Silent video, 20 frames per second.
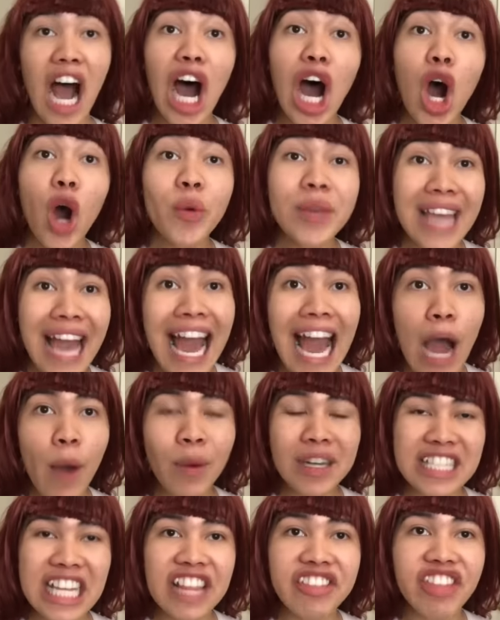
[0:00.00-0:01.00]
Oh yeah, I
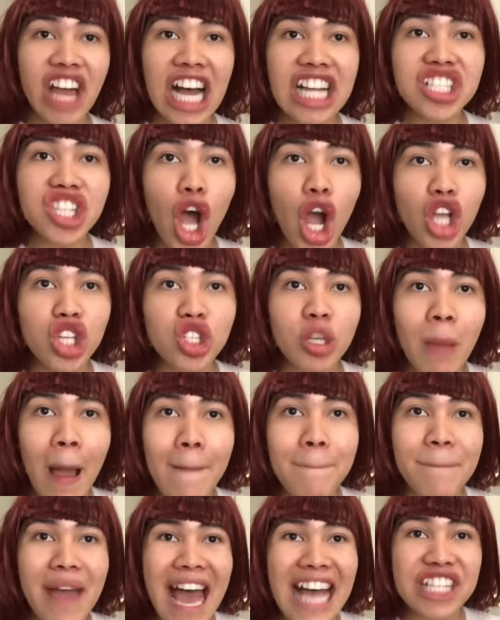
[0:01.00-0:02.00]
wasn't done talking to my
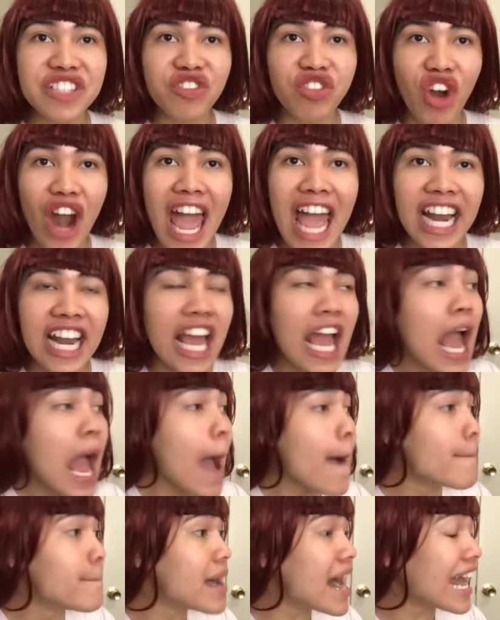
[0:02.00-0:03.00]
best friend.
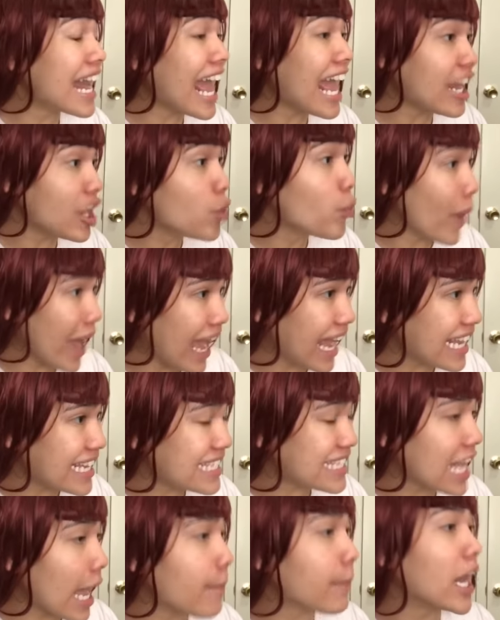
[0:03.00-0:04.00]
But
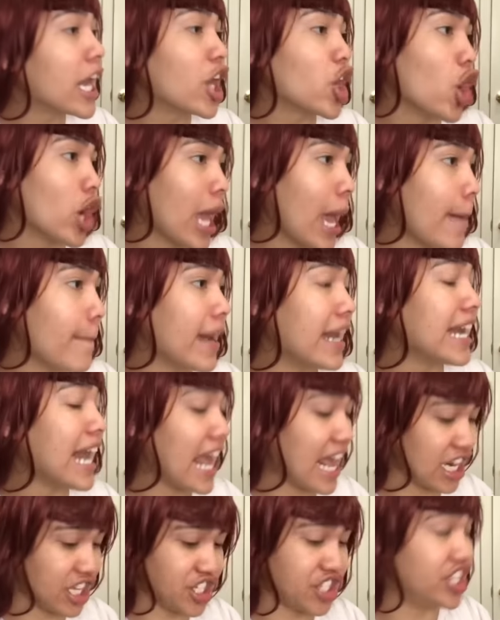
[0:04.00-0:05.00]
anyways, I'm gonna go get my
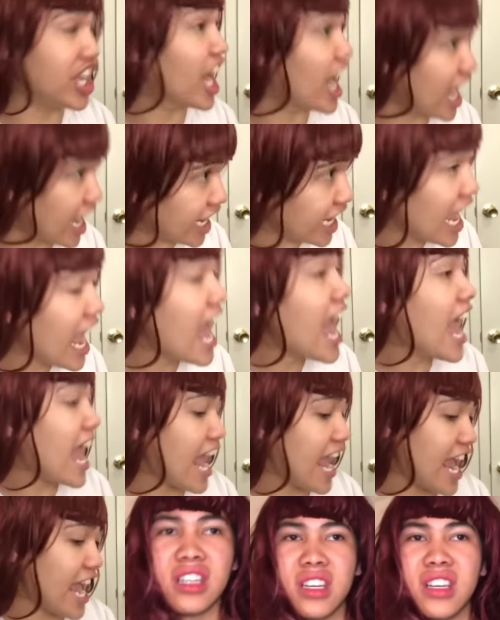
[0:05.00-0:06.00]
nails done
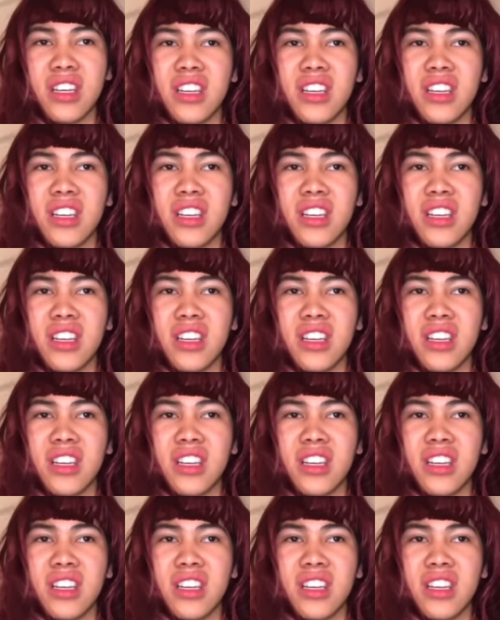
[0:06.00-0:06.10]
and...